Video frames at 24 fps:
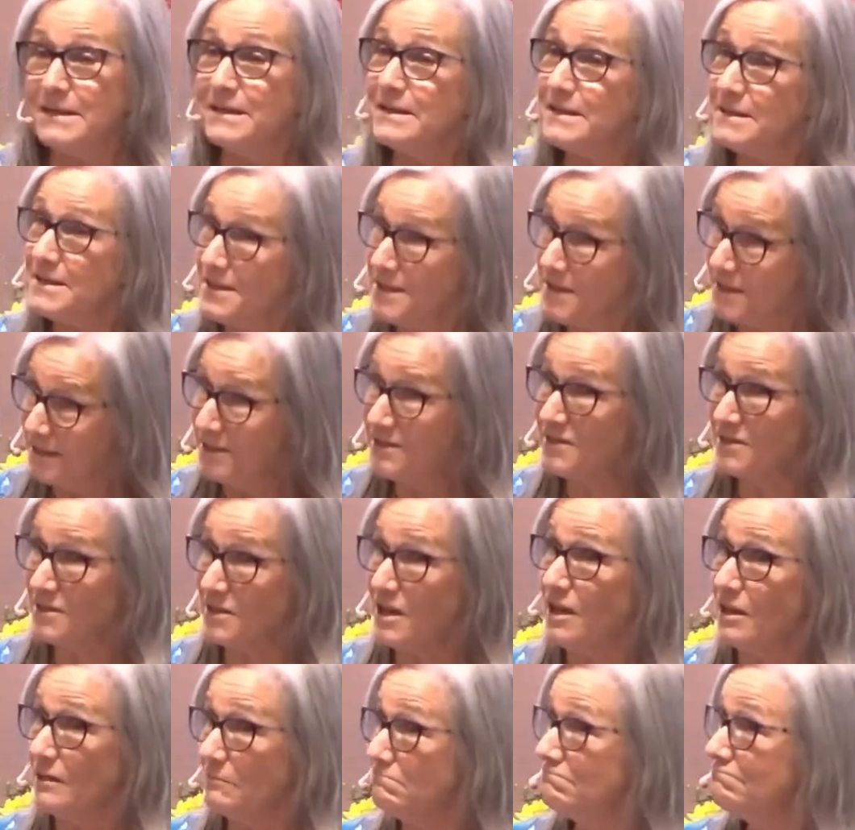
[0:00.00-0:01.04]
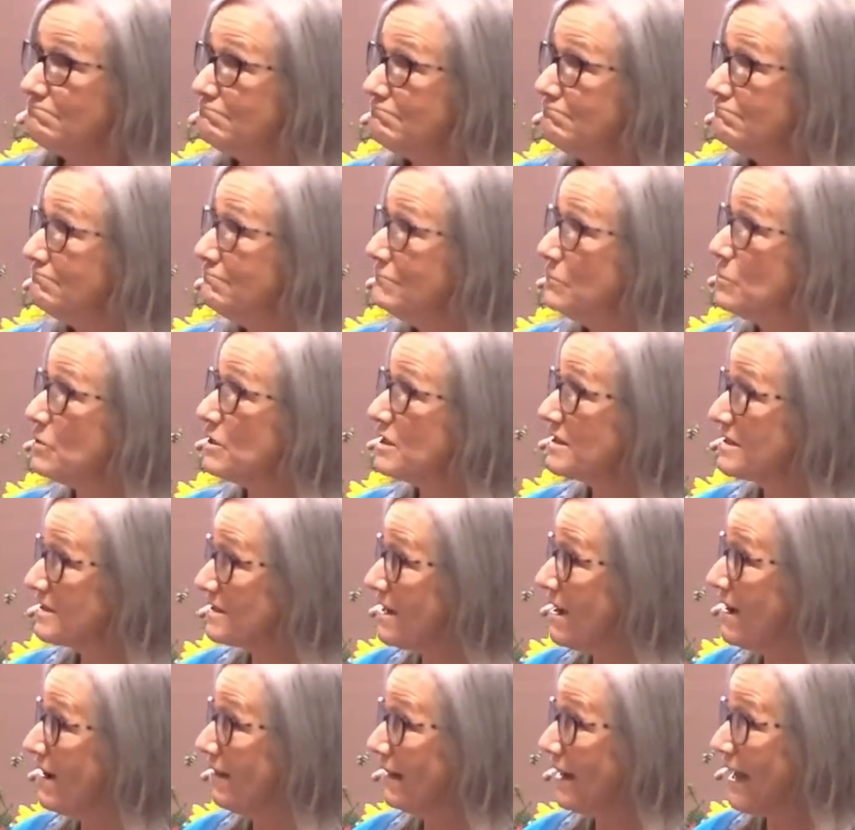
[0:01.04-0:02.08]
This psalm was
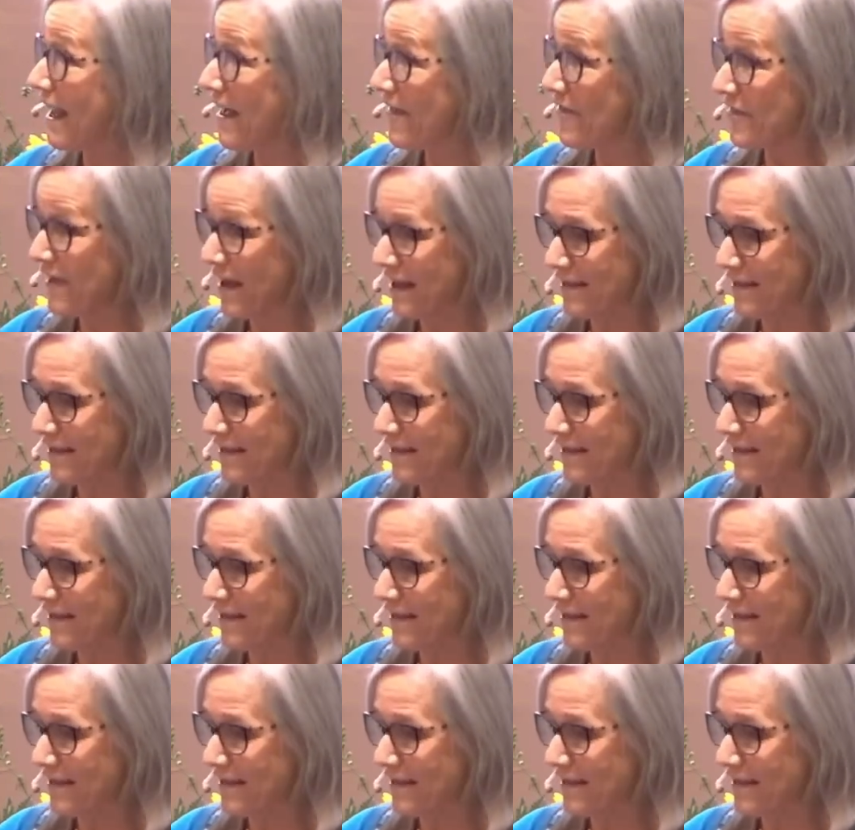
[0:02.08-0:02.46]
sung at that